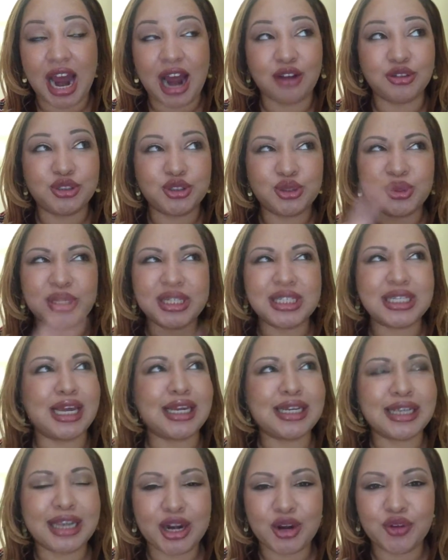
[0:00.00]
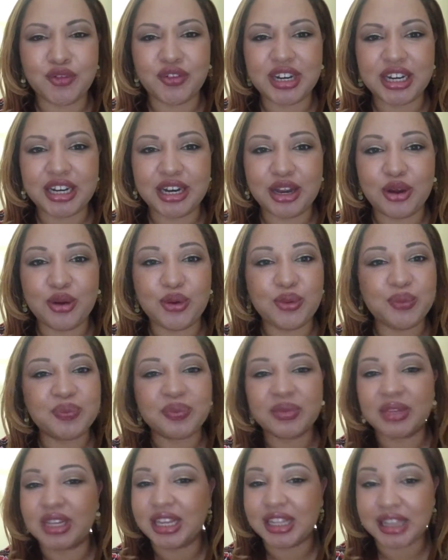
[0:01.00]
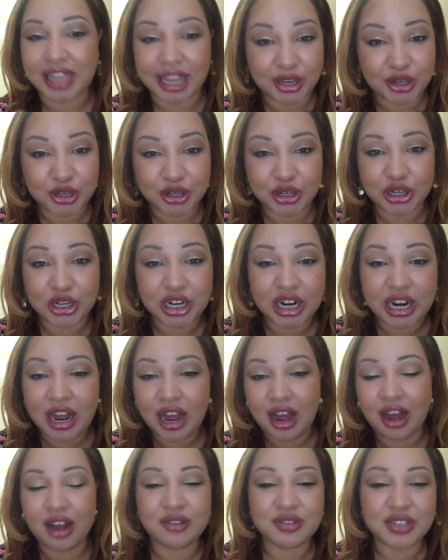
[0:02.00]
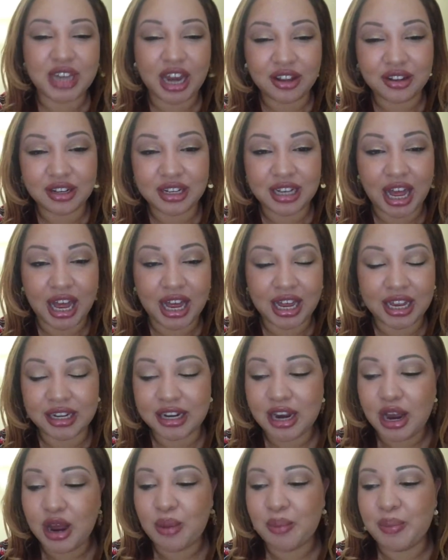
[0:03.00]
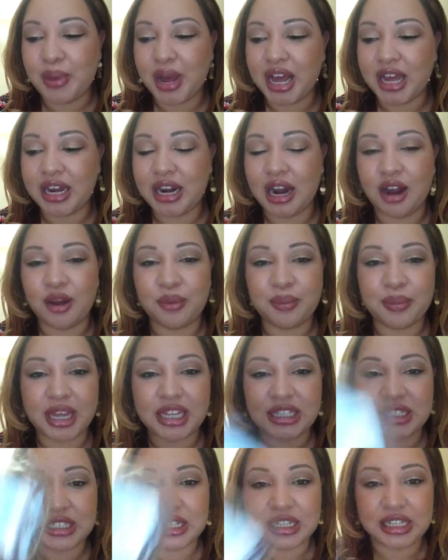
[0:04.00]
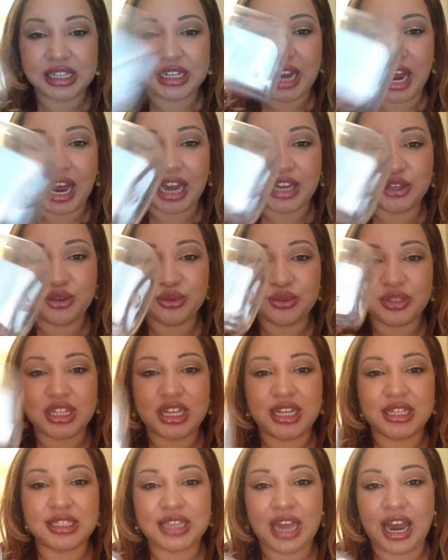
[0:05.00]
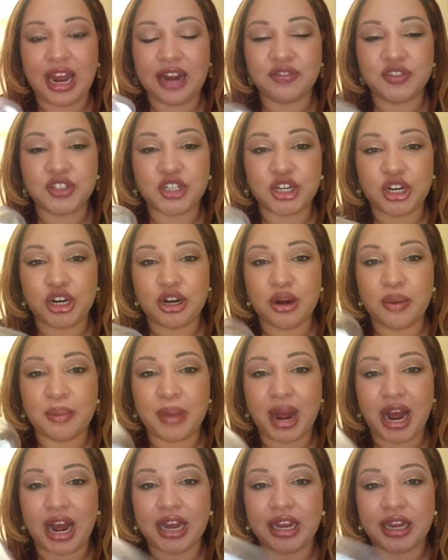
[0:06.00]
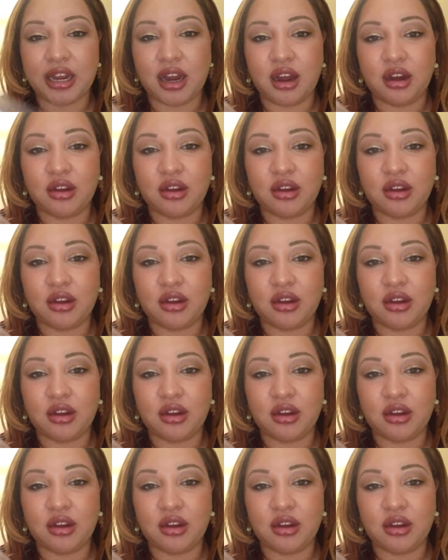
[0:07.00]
I'll do a skincare video later down the line, but basically I use this after my